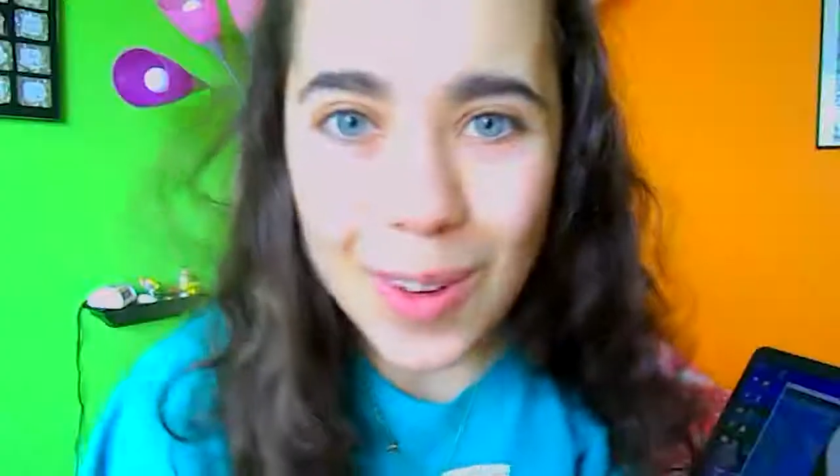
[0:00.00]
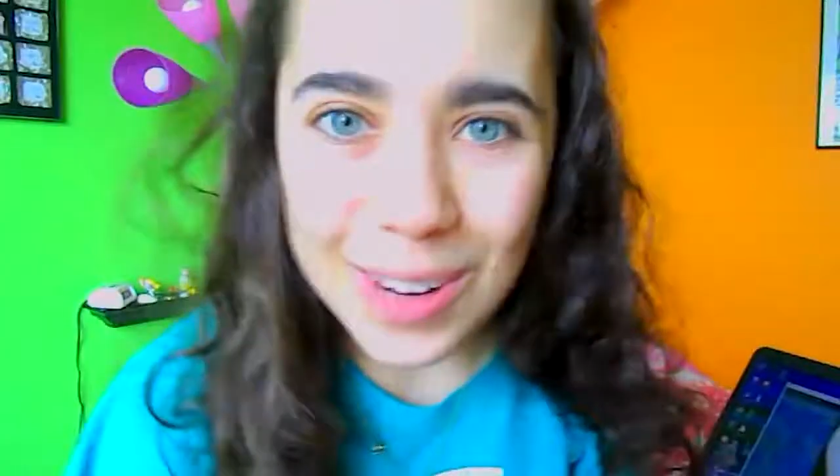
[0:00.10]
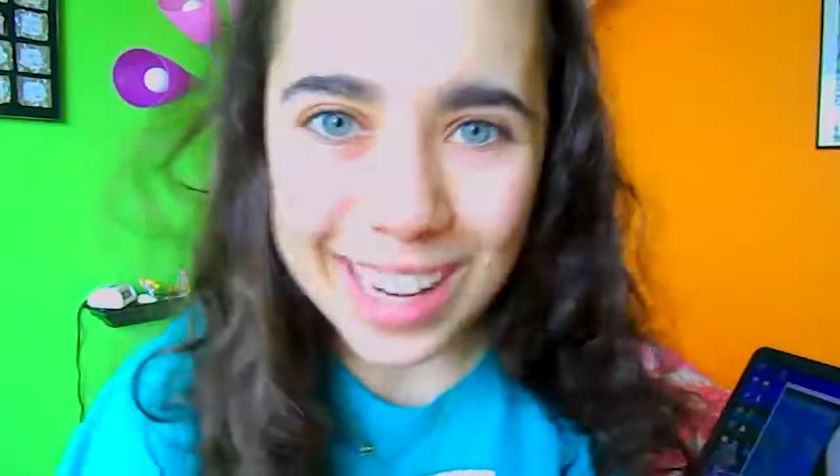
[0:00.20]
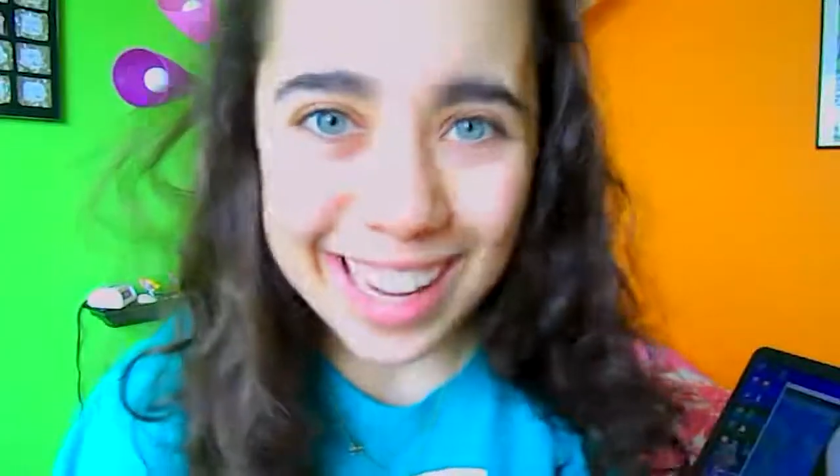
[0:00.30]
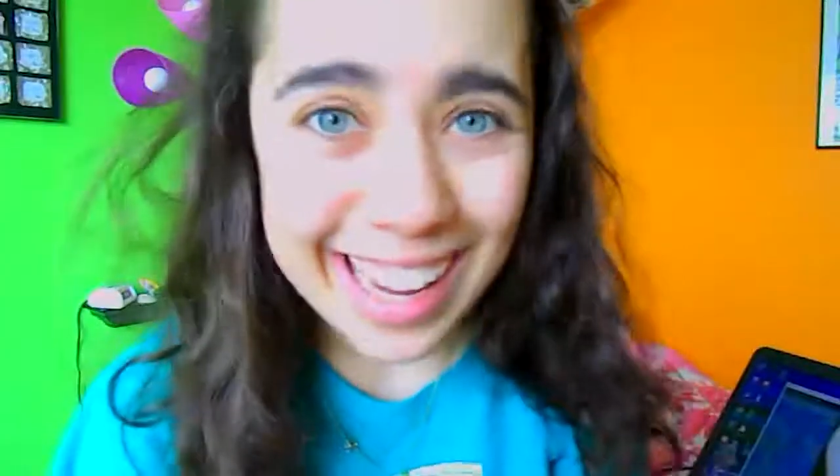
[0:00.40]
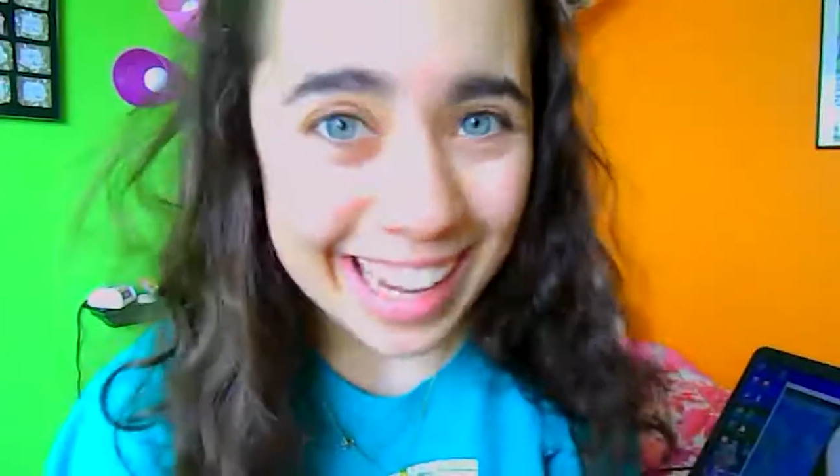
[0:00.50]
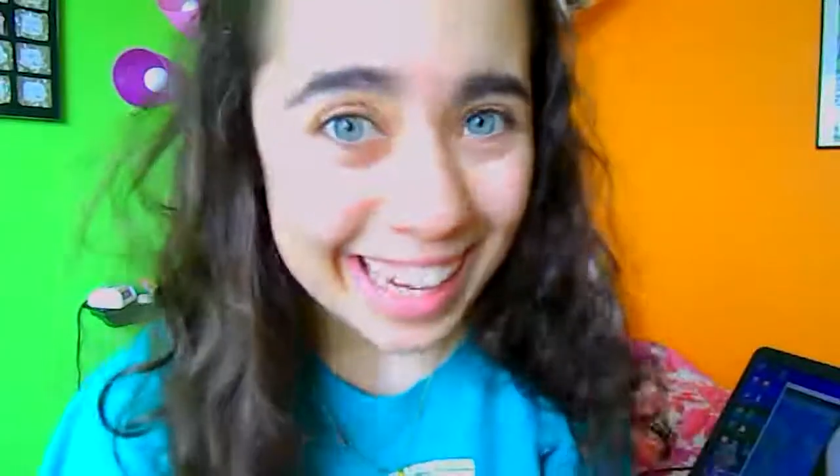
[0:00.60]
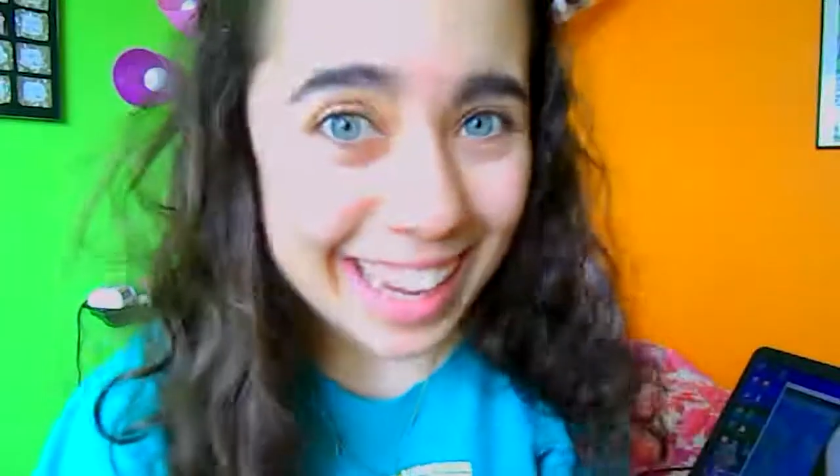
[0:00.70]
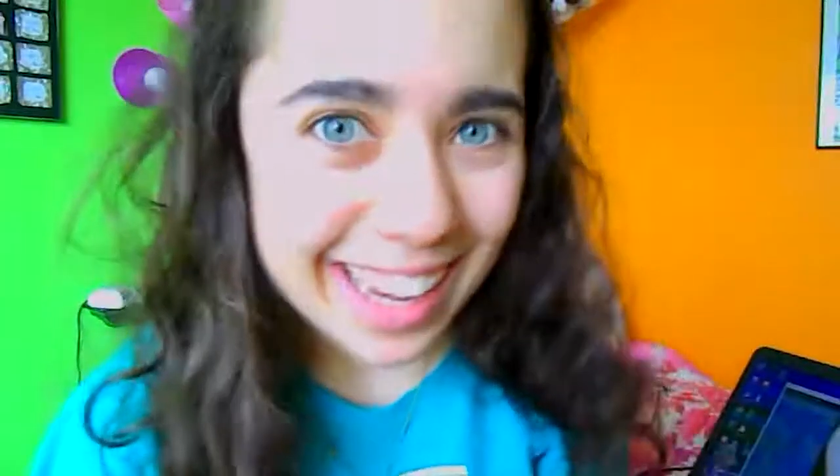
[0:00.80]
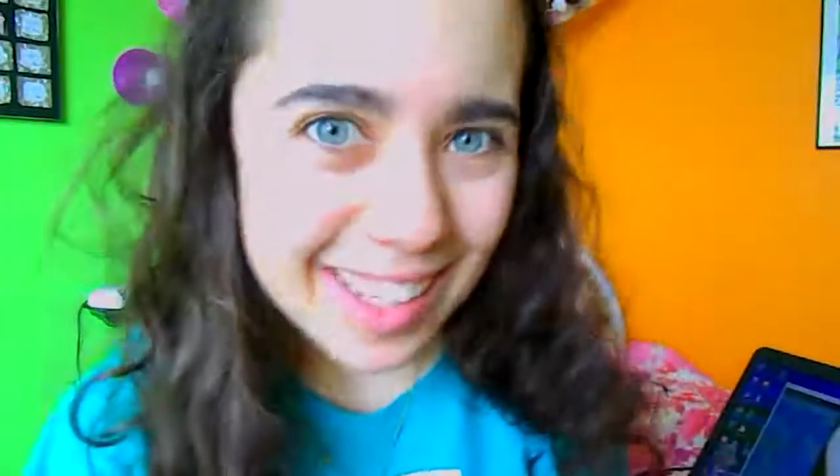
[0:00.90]
Okay, hey
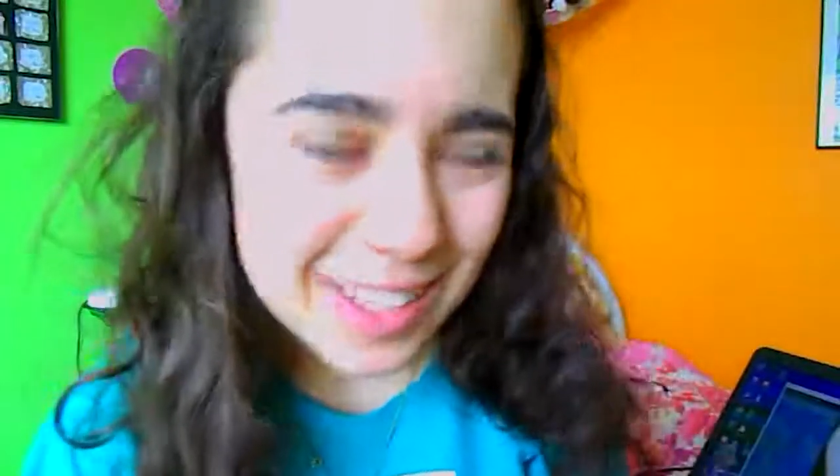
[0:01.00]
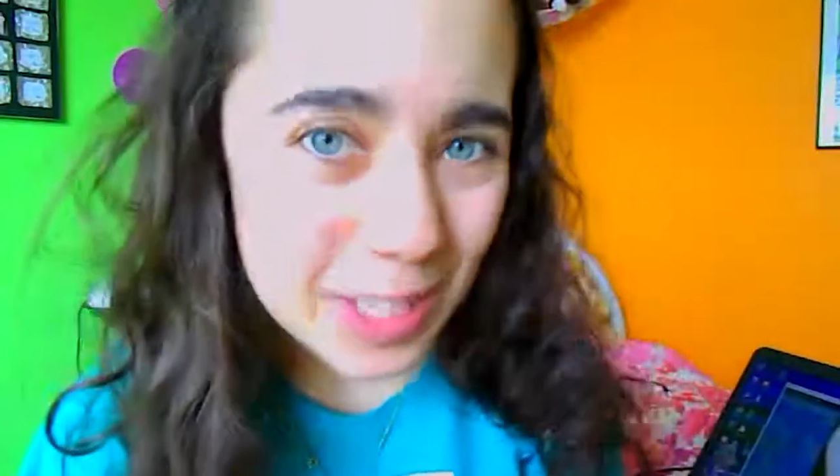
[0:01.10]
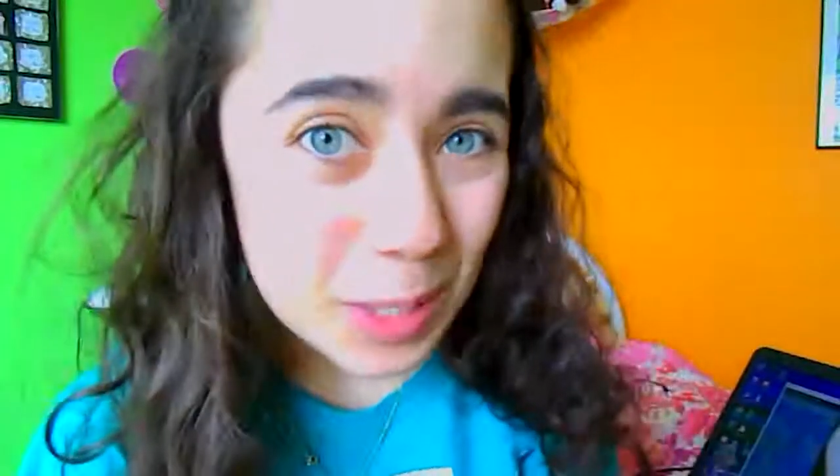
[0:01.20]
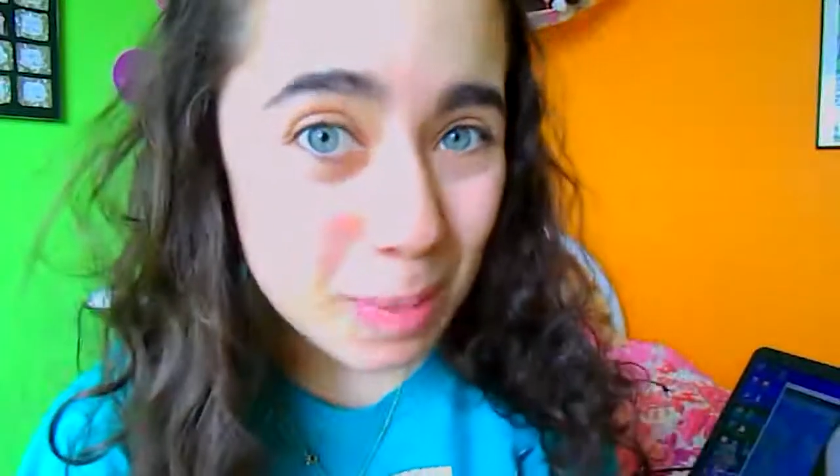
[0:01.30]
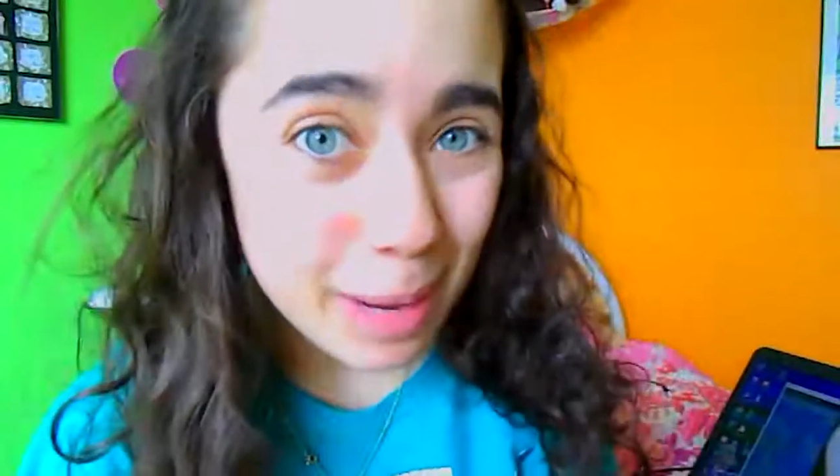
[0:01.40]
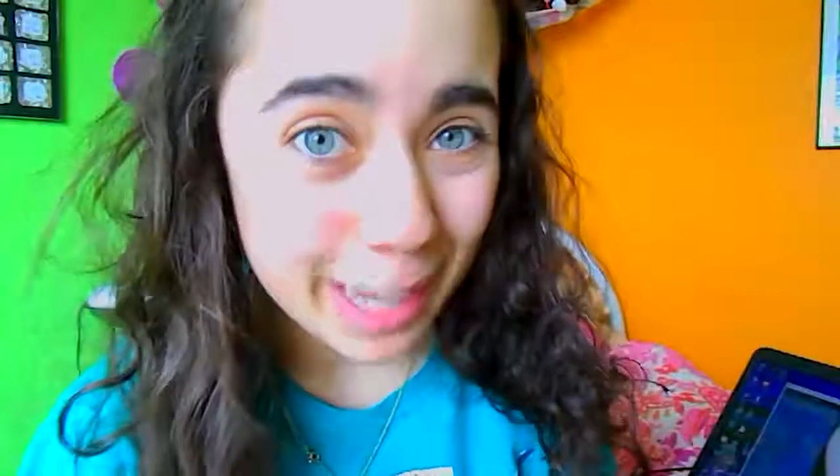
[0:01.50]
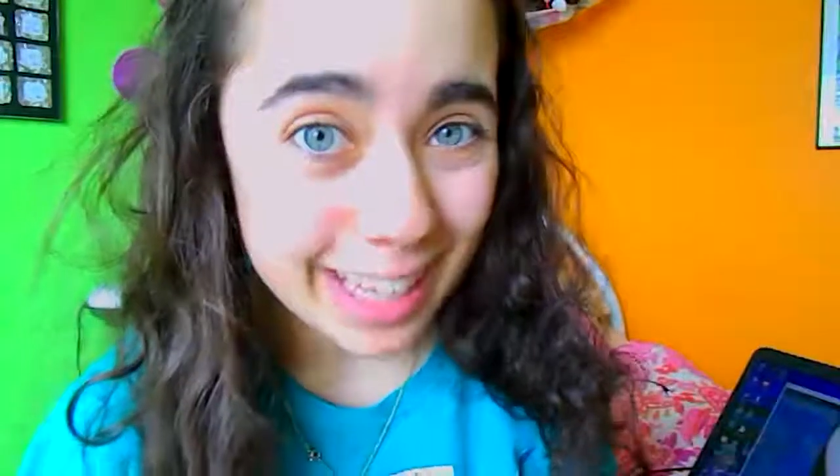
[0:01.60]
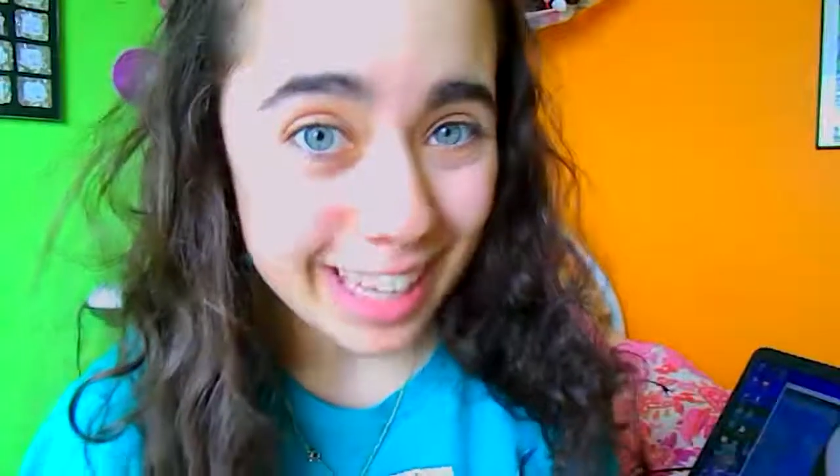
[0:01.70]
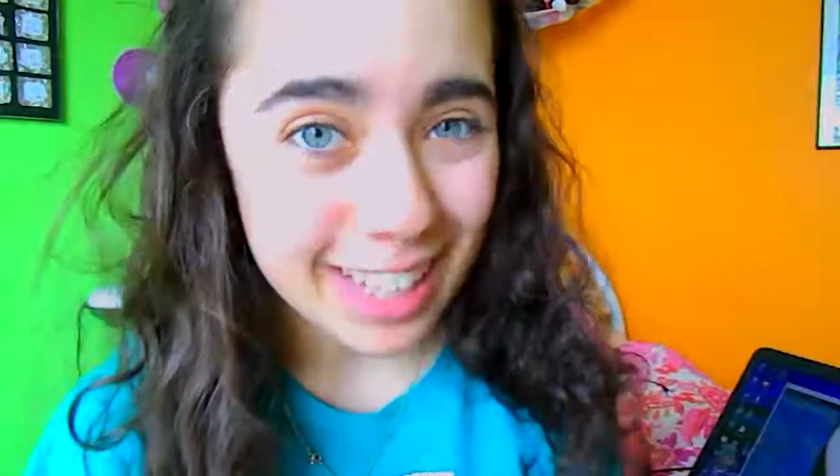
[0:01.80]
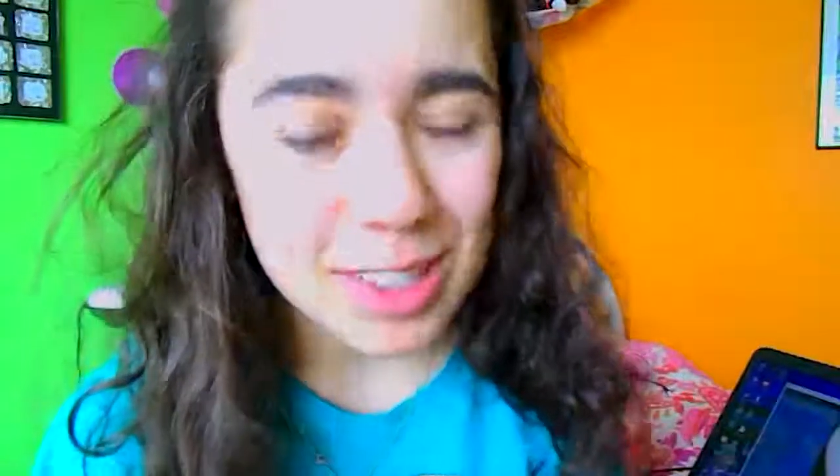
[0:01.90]
guys, it's Becky.